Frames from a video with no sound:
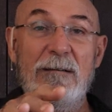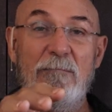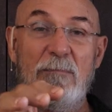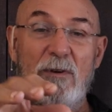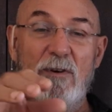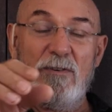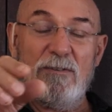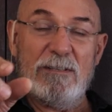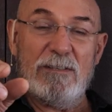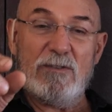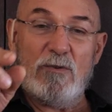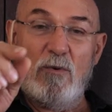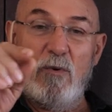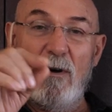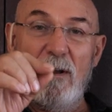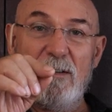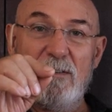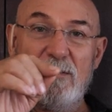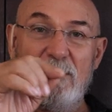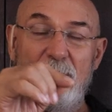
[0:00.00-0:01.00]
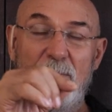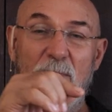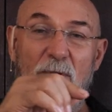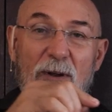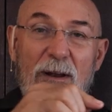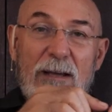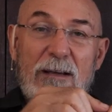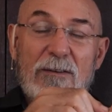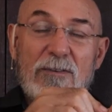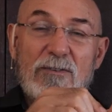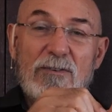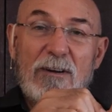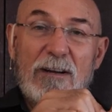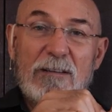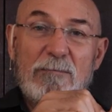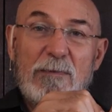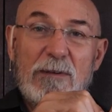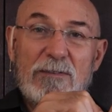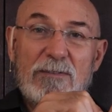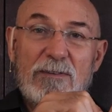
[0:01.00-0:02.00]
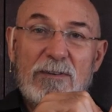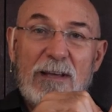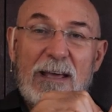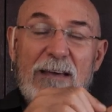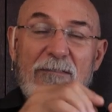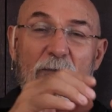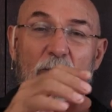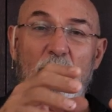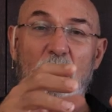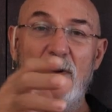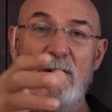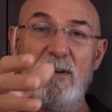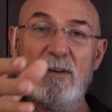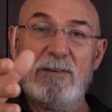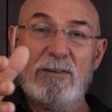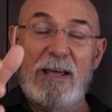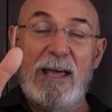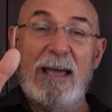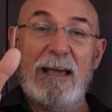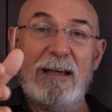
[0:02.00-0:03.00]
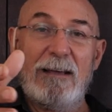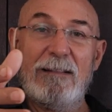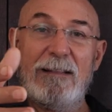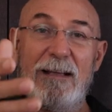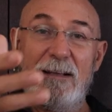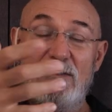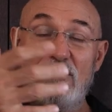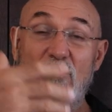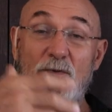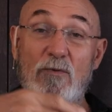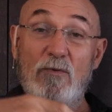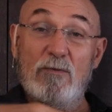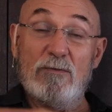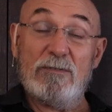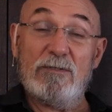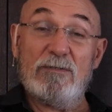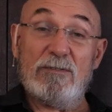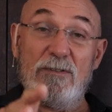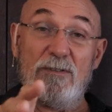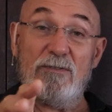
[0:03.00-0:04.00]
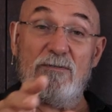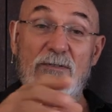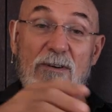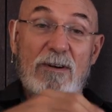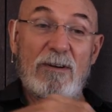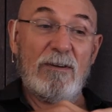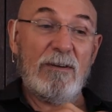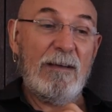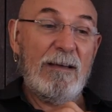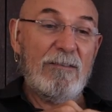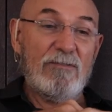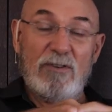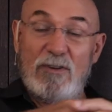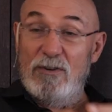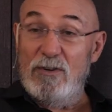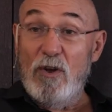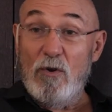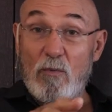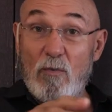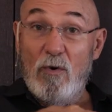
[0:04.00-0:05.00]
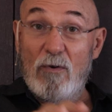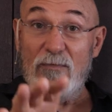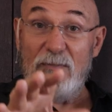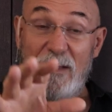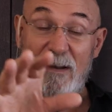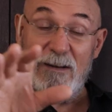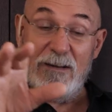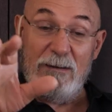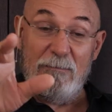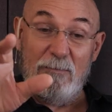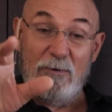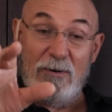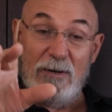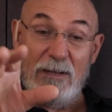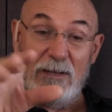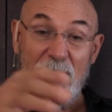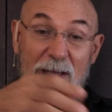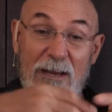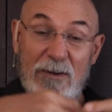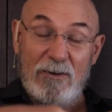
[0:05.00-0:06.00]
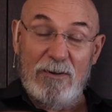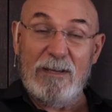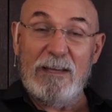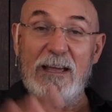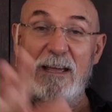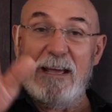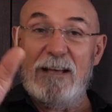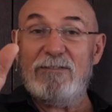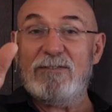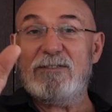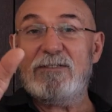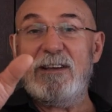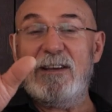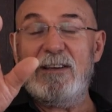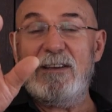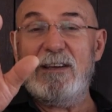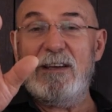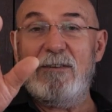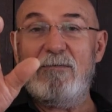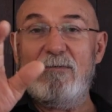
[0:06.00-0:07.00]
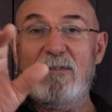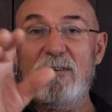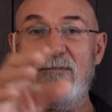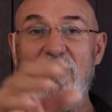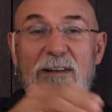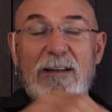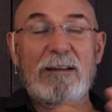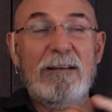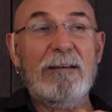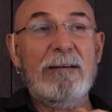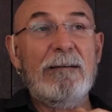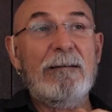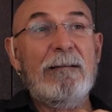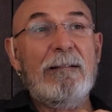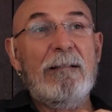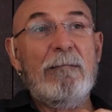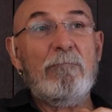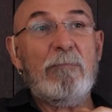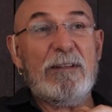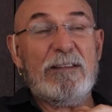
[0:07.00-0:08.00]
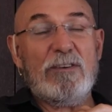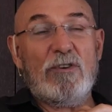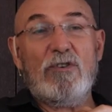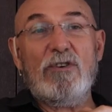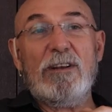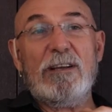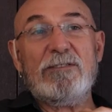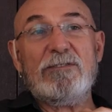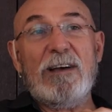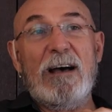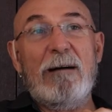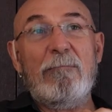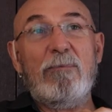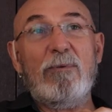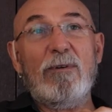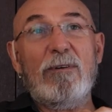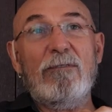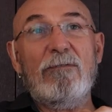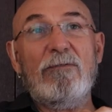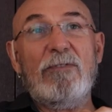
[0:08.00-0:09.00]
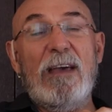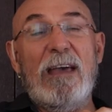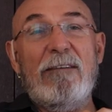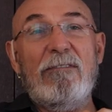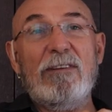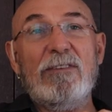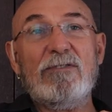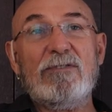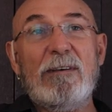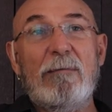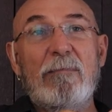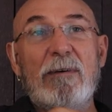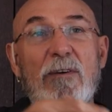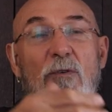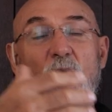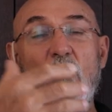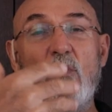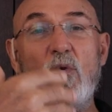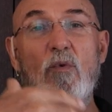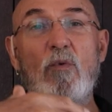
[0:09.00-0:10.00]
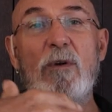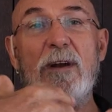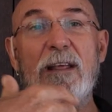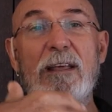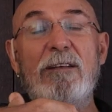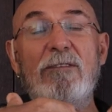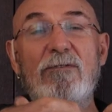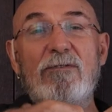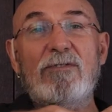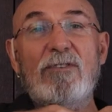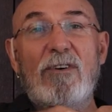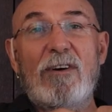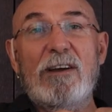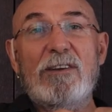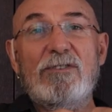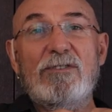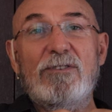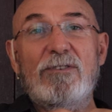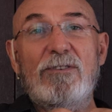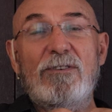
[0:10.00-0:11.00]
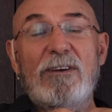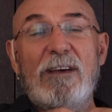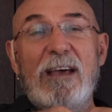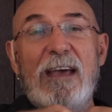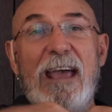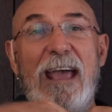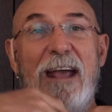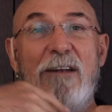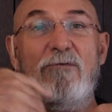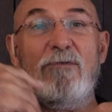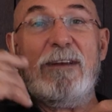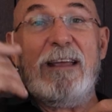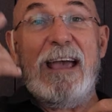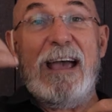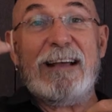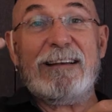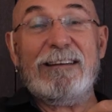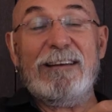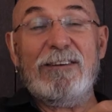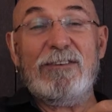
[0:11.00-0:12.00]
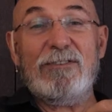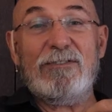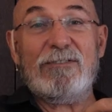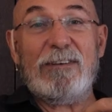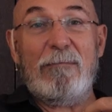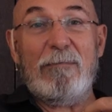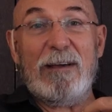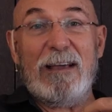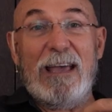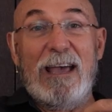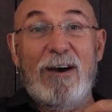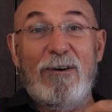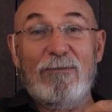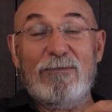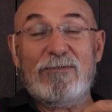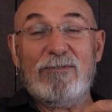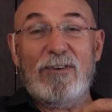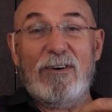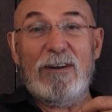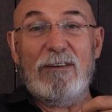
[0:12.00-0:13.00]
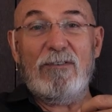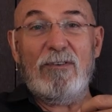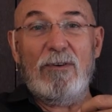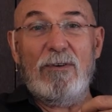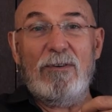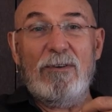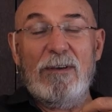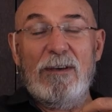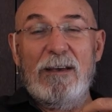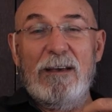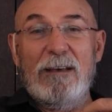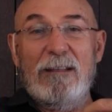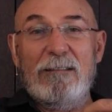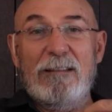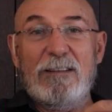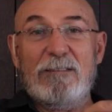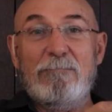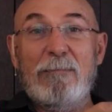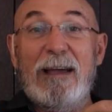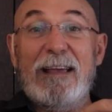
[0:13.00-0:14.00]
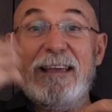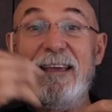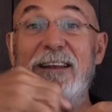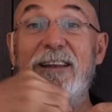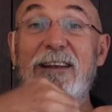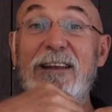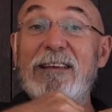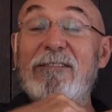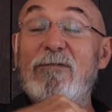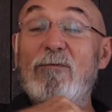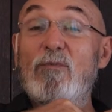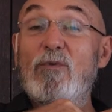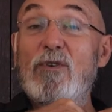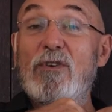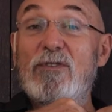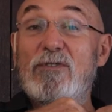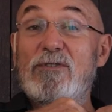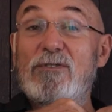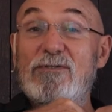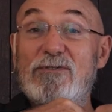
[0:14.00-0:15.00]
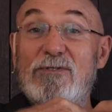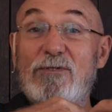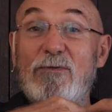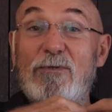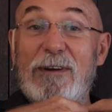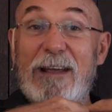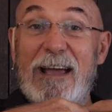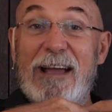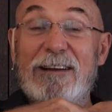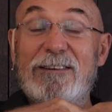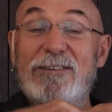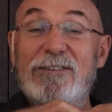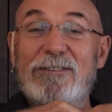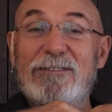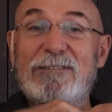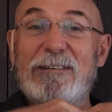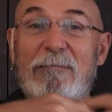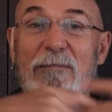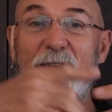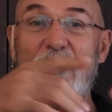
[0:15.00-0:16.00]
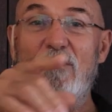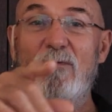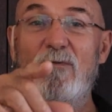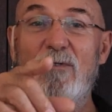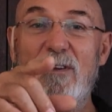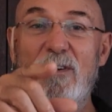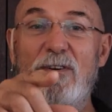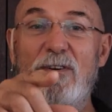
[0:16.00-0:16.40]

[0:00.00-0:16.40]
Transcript: Because it's quite symbolic in Chinese medicine to have a wind attack, and that causes the stroke. So you don't want that in your body, and you can get, as I say, you can get rid of it. But it's a good example of having something already inside you and reacting to something outside of you that's making it even worse, because you're reacting to something you've already